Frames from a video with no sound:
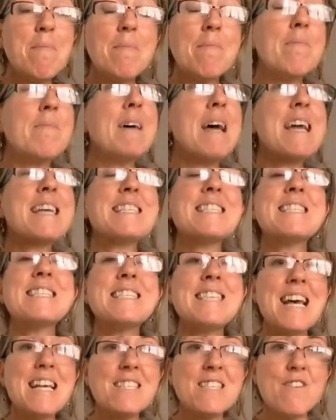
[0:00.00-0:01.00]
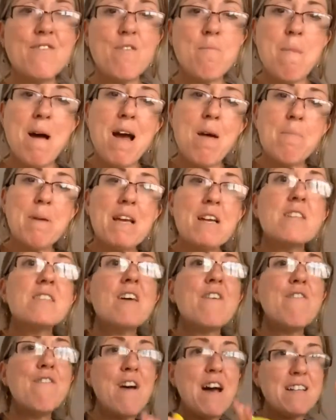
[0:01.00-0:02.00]
excessive amount, because
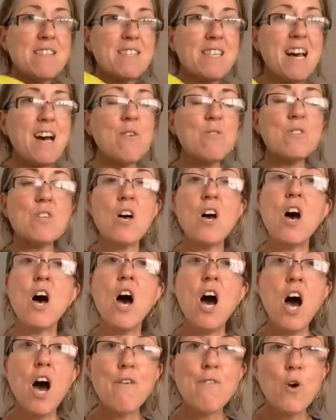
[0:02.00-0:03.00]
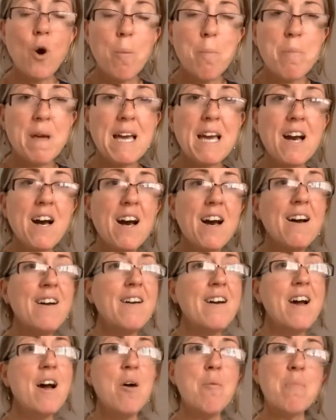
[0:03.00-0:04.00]
their fat cells have got bigger,
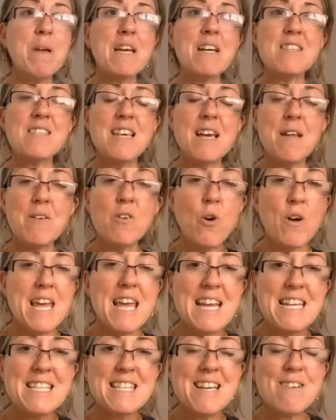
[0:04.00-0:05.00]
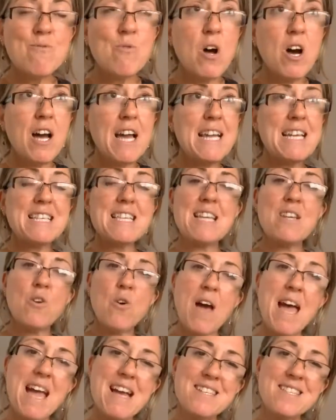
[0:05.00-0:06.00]
because they're not eating right, they're not
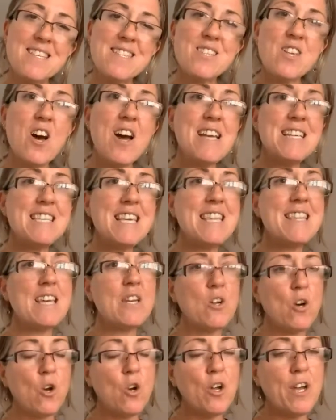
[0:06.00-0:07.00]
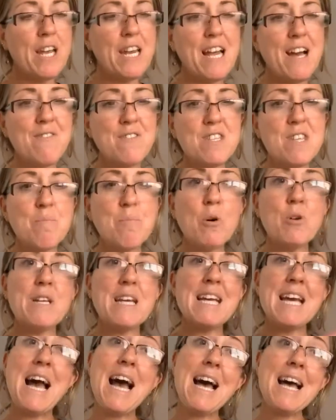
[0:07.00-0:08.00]
exercising, they're not looking after their
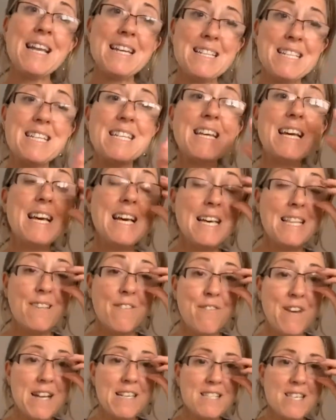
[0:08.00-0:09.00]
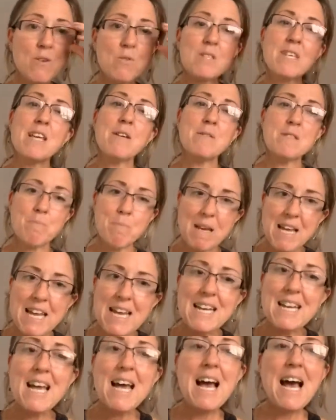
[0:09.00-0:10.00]
body, and the fat cells keep
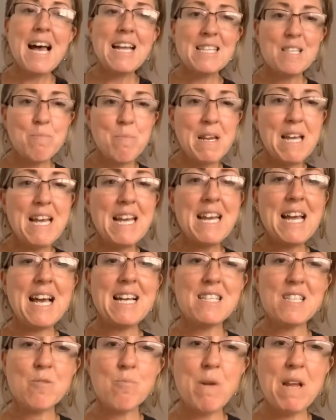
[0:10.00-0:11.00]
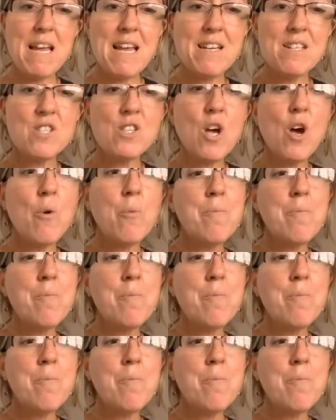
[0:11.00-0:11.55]
splitting and splitting and splitting. So